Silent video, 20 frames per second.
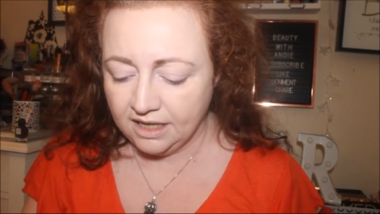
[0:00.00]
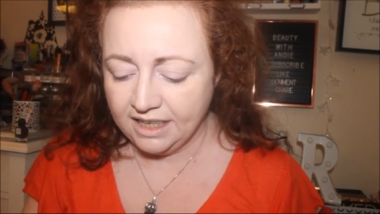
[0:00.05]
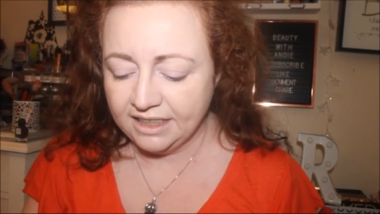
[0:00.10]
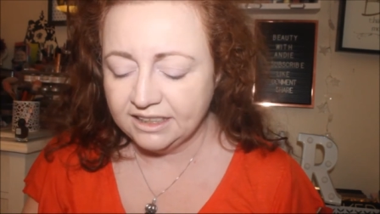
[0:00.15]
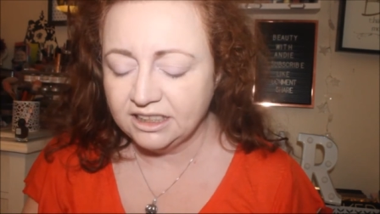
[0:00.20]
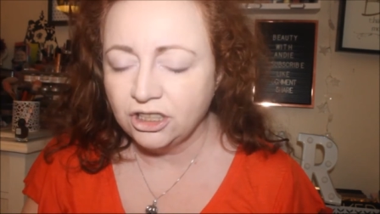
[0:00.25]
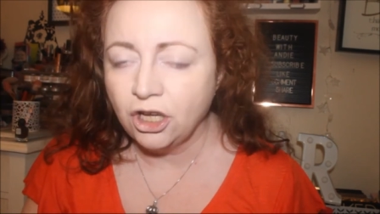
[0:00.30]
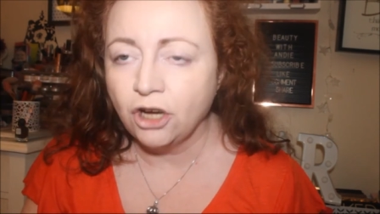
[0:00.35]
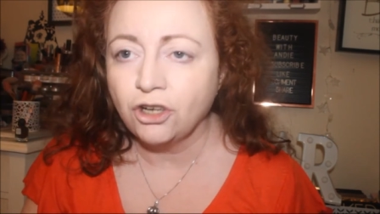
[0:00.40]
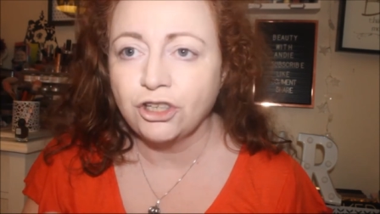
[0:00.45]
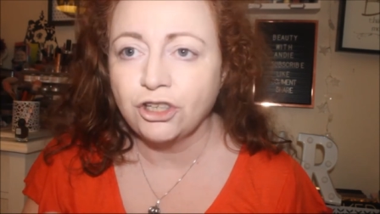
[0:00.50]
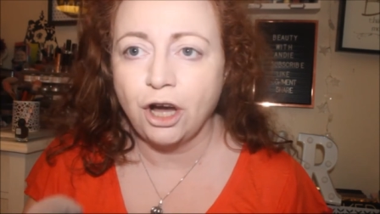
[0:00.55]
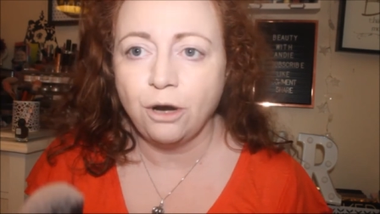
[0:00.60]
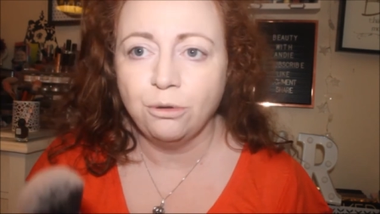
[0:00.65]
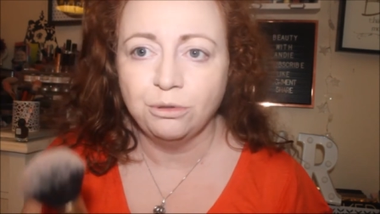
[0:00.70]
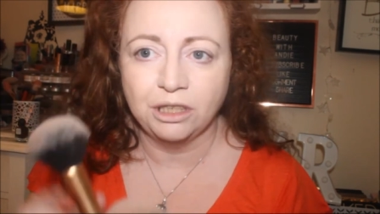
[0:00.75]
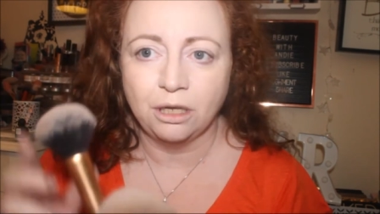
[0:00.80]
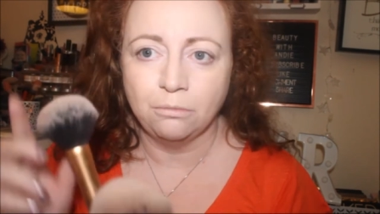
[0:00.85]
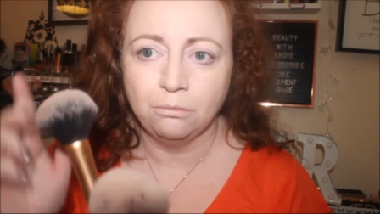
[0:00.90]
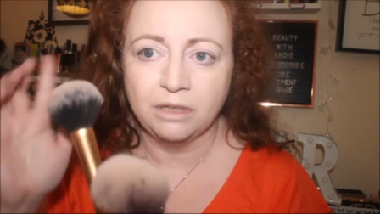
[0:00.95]
it's not
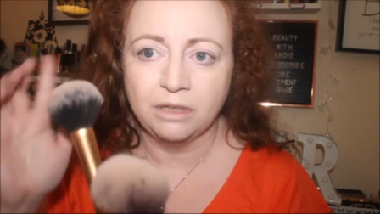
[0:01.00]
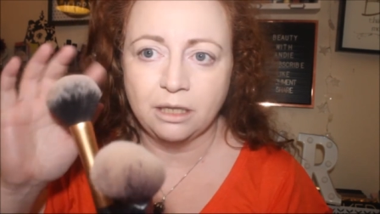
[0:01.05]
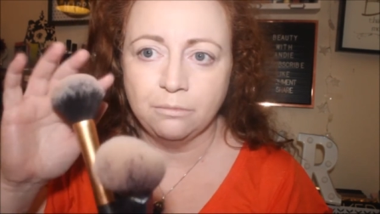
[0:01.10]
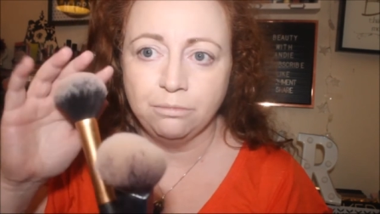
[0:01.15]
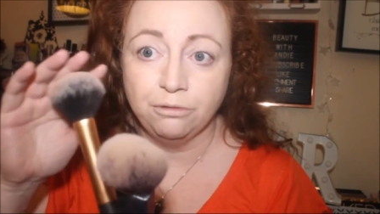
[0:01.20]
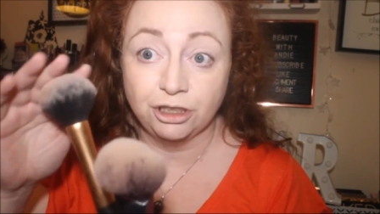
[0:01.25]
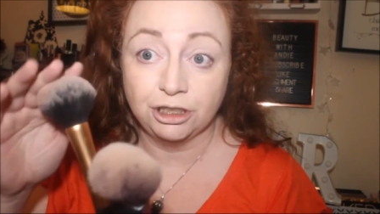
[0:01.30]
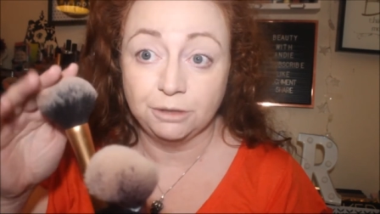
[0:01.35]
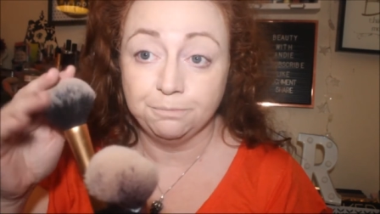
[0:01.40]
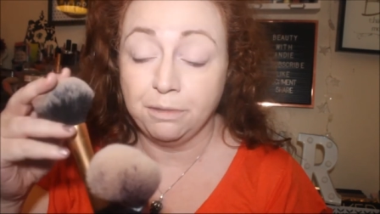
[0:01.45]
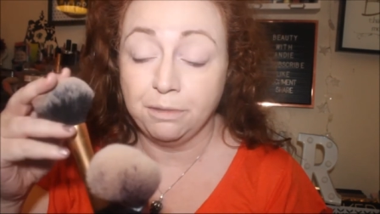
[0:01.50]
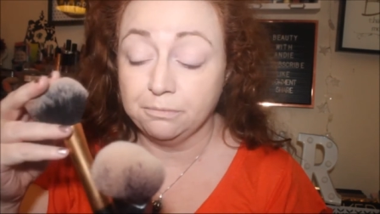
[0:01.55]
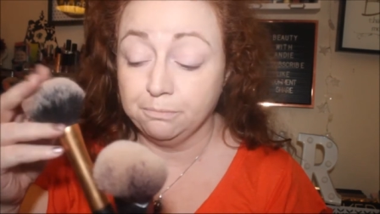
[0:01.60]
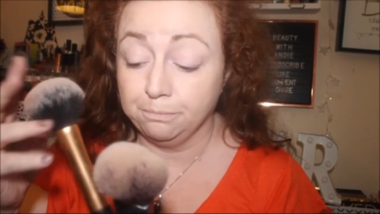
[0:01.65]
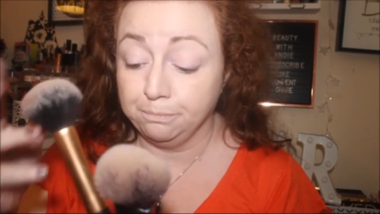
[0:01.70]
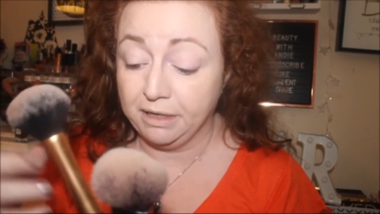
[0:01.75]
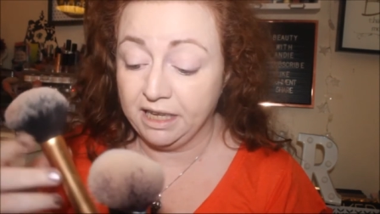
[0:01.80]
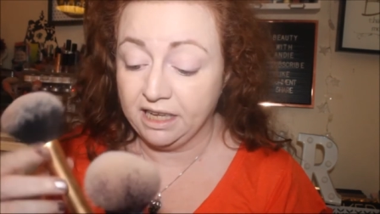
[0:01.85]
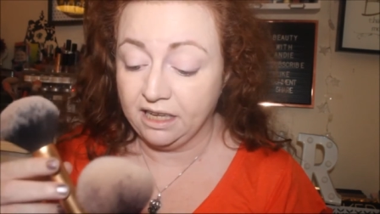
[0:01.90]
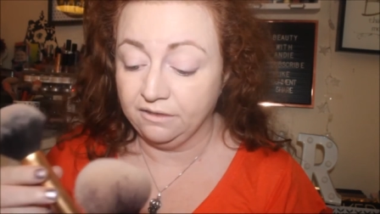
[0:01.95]
going on with the brush
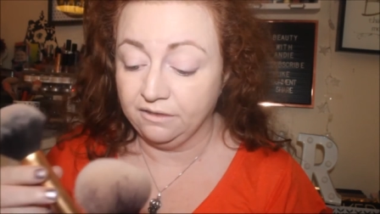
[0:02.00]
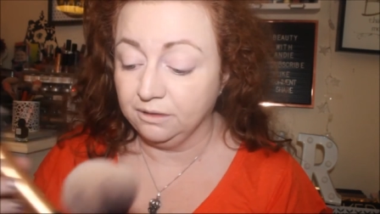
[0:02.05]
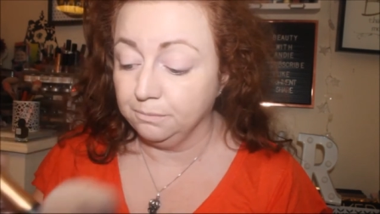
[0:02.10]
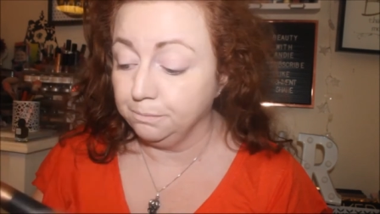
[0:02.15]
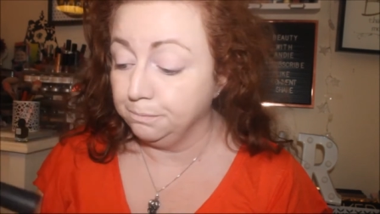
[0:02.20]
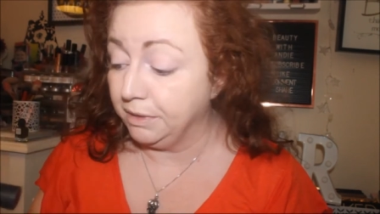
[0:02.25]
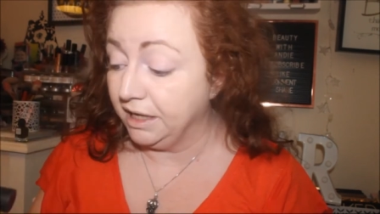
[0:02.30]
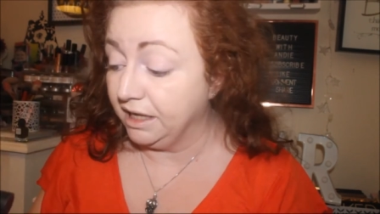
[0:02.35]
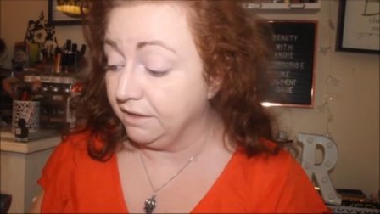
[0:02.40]
bit,